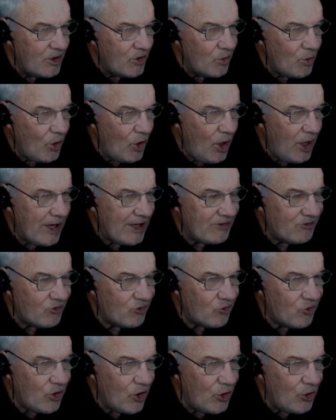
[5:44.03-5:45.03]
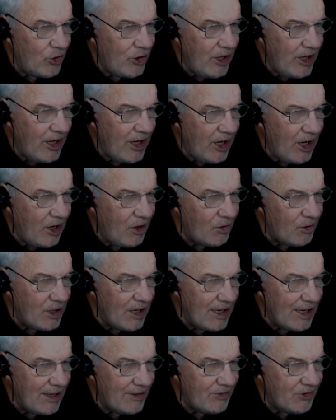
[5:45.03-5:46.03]
Right, so now
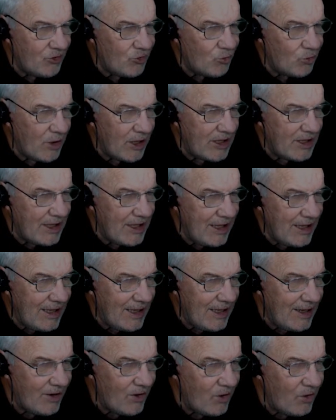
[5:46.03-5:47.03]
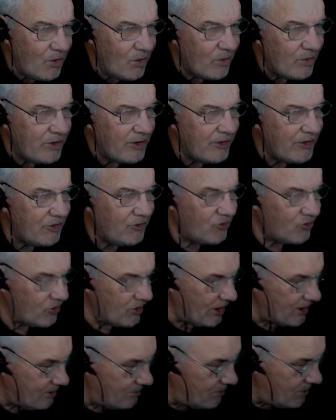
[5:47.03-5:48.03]
this one here, oh, this is
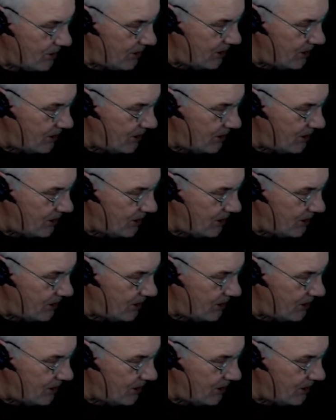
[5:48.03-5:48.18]
going to be